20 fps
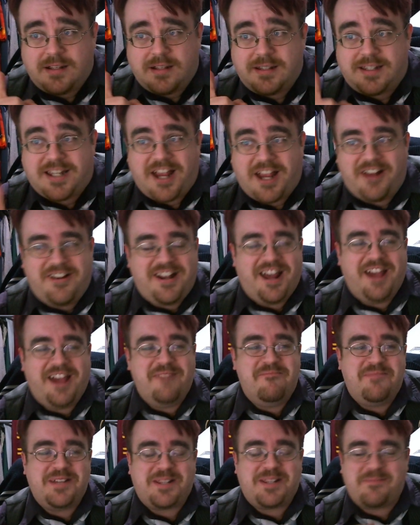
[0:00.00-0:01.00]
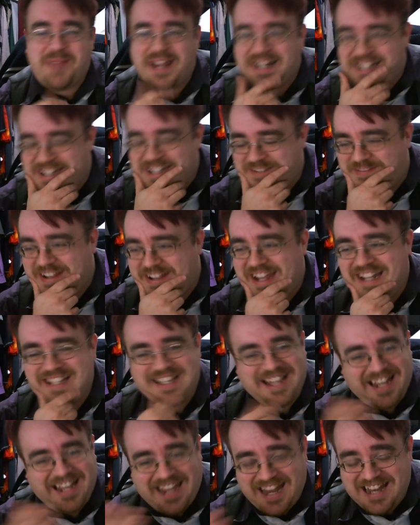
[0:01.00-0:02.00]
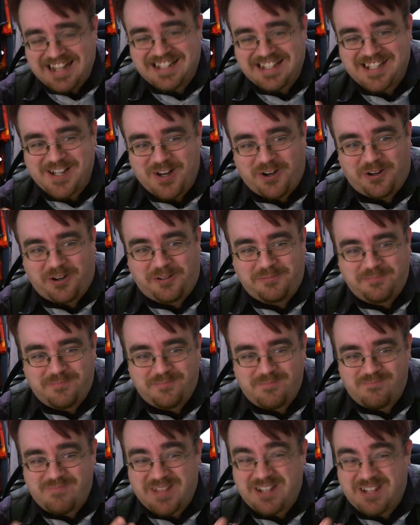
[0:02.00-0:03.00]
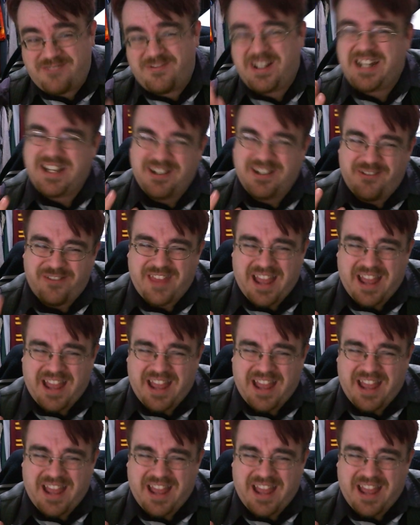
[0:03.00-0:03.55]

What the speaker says: So learn perspective. It's really not